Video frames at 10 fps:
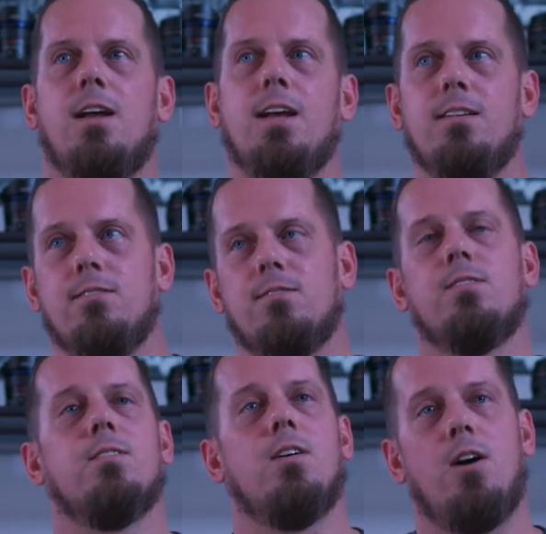And
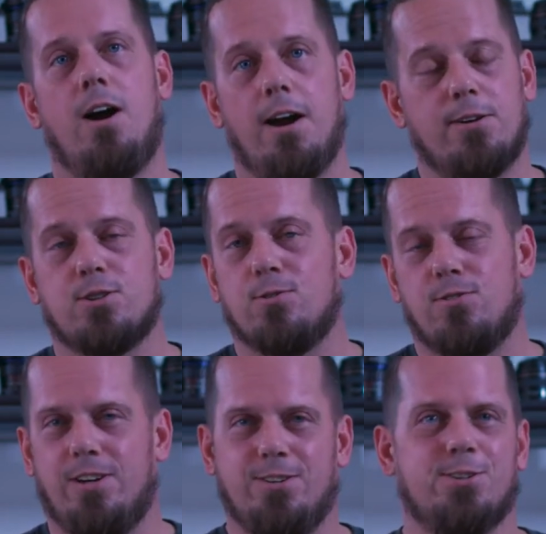I also
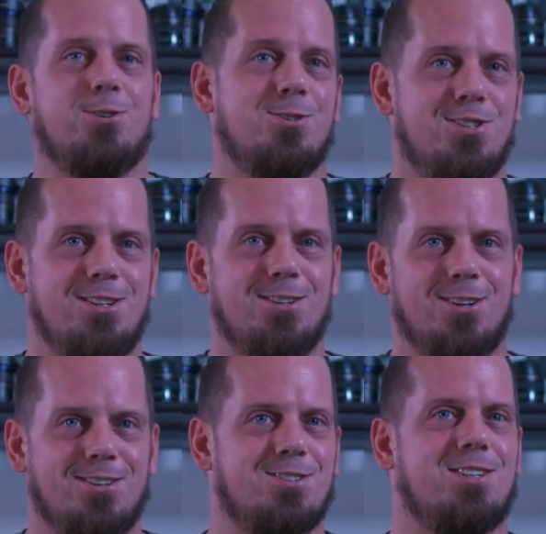found a good deal
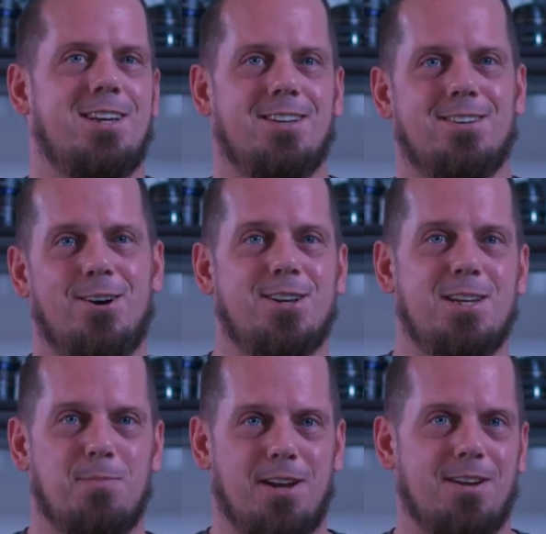on this kit on
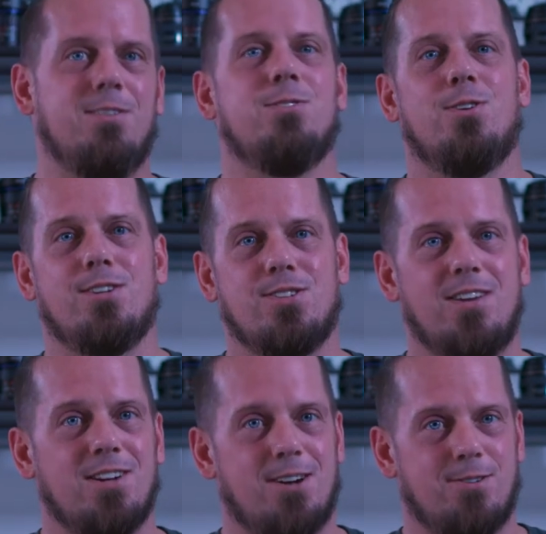eBay, so I
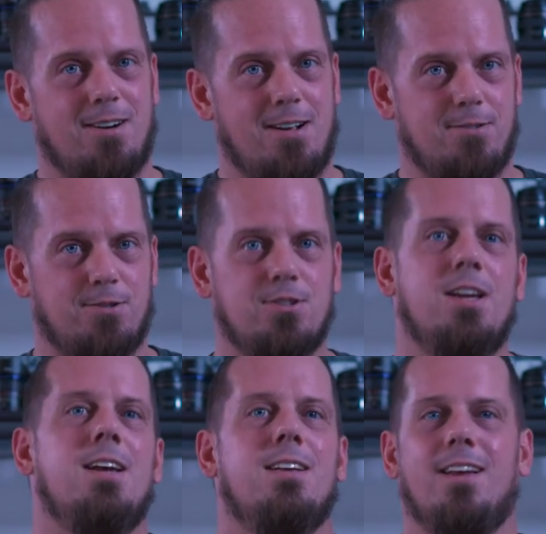saved $100,
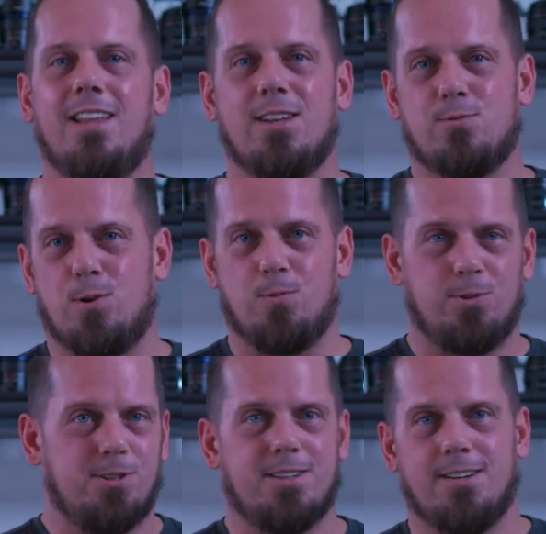and that's what
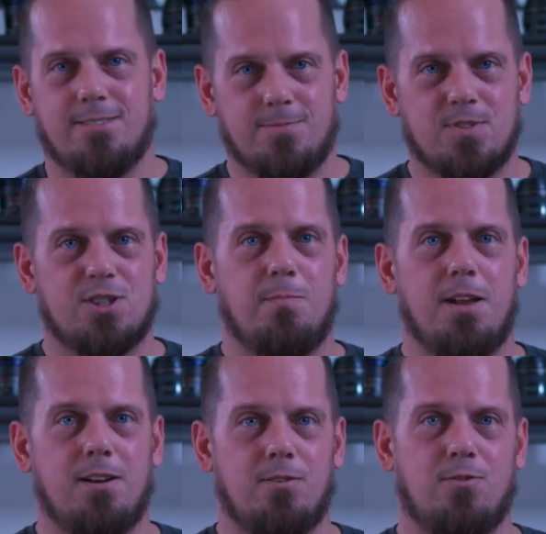really kind of
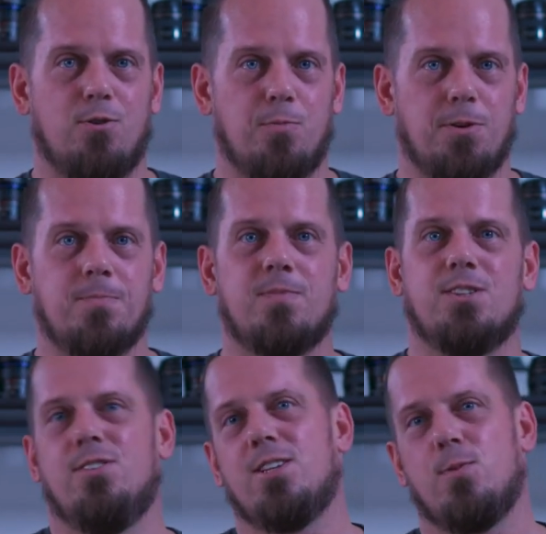cemented it for me.
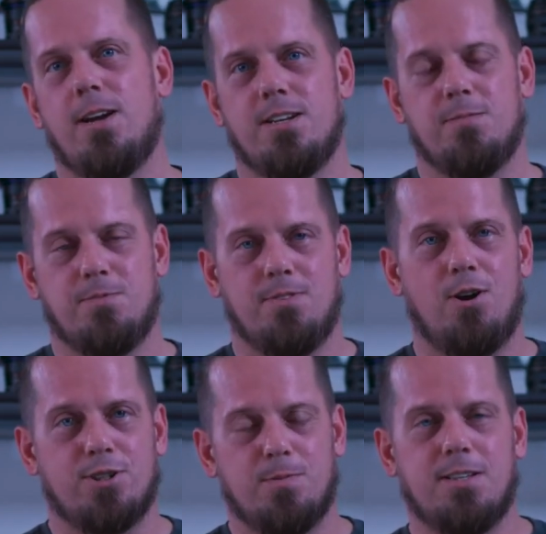So that's why I ended up
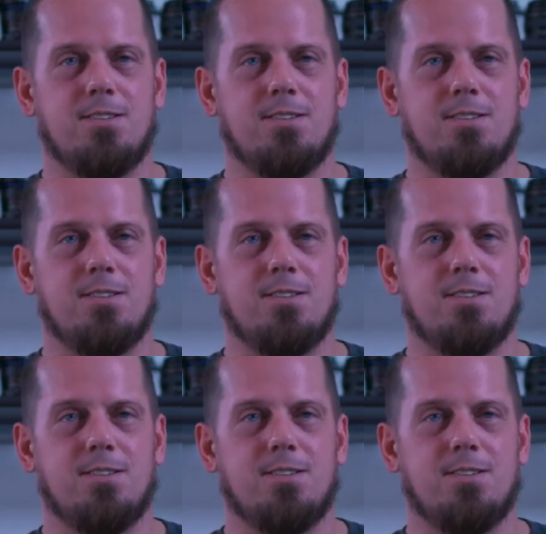ultimately